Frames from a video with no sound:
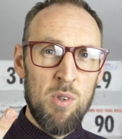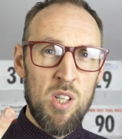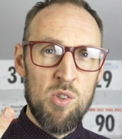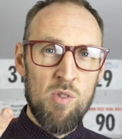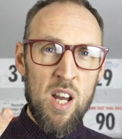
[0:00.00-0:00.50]
with
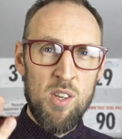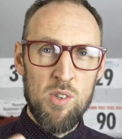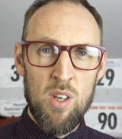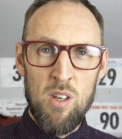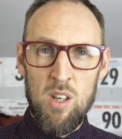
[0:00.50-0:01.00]
this
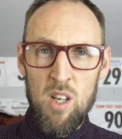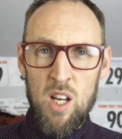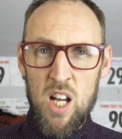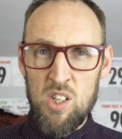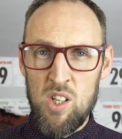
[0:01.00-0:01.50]
race that
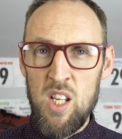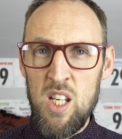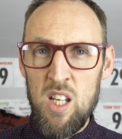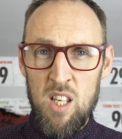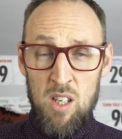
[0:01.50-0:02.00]

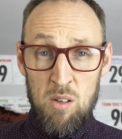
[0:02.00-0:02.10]
actually